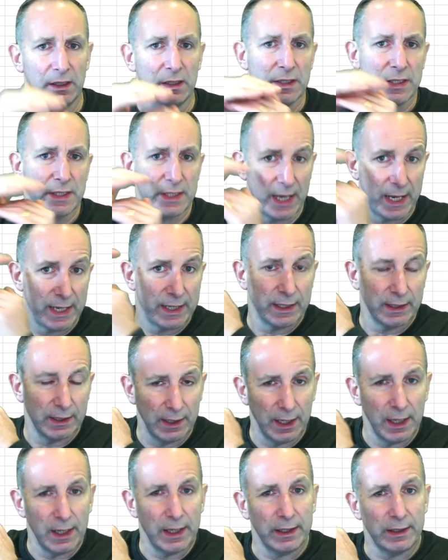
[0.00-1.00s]
staying in
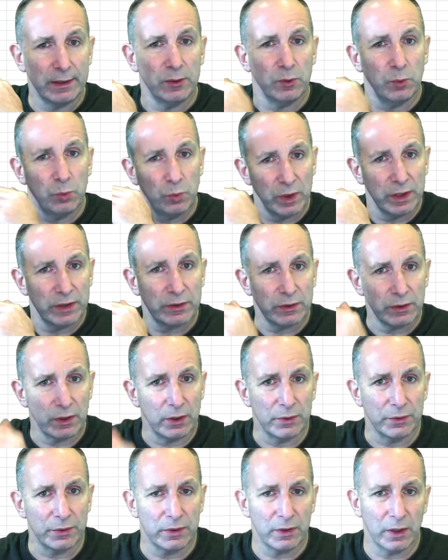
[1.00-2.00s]
line with
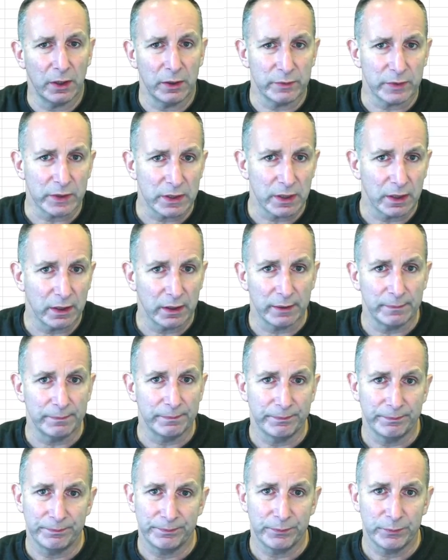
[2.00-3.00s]
growth over time,
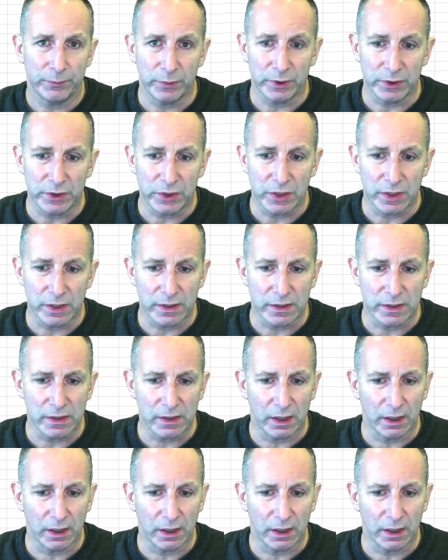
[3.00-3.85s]
which is